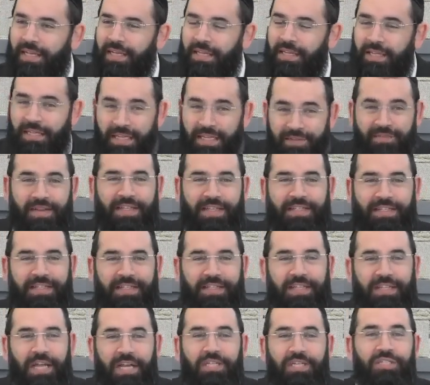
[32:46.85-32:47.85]
Live it,
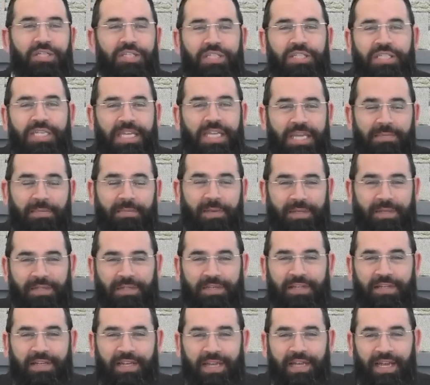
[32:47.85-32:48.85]
not just keep it.
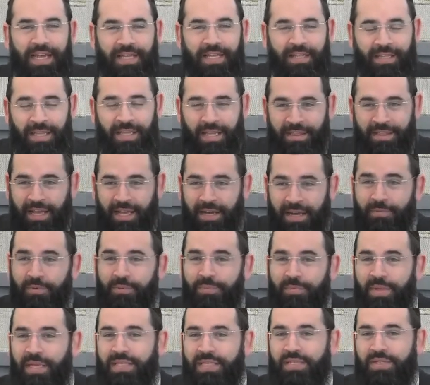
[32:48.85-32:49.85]
And that
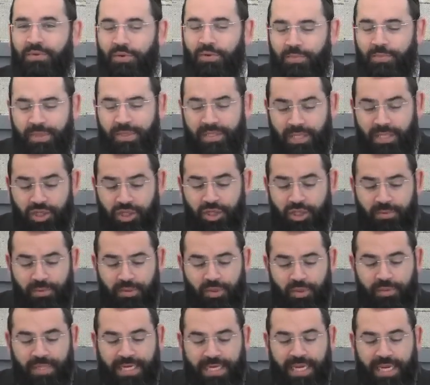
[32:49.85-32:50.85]
would be a zchut, b'ezrat
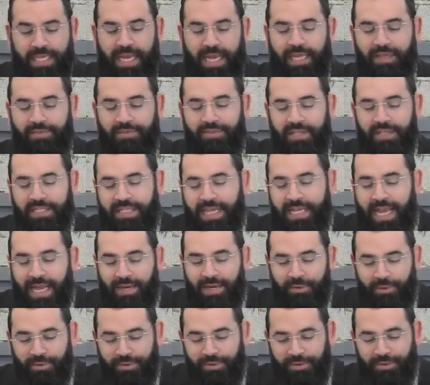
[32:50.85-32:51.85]
Hashem. Get out of this
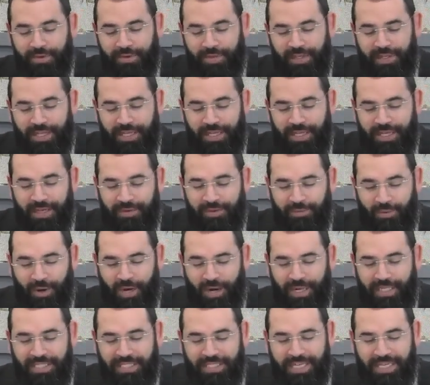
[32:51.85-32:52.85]
galut
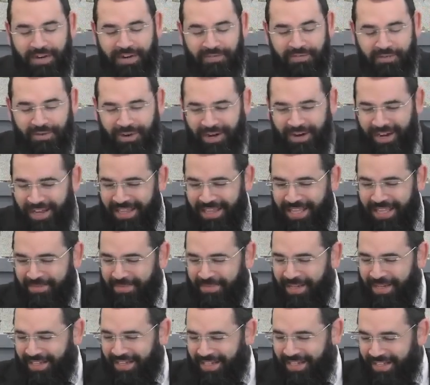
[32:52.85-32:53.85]
once and for all.
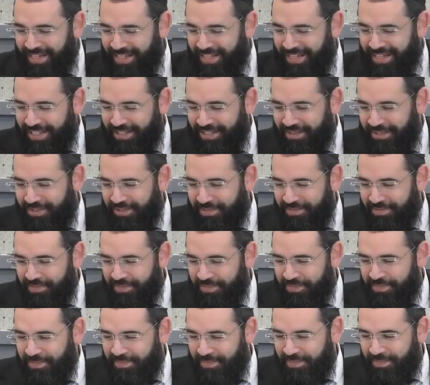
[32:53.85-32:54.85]

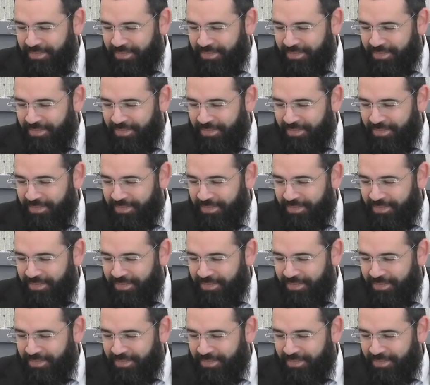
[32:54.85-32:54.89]
Amen.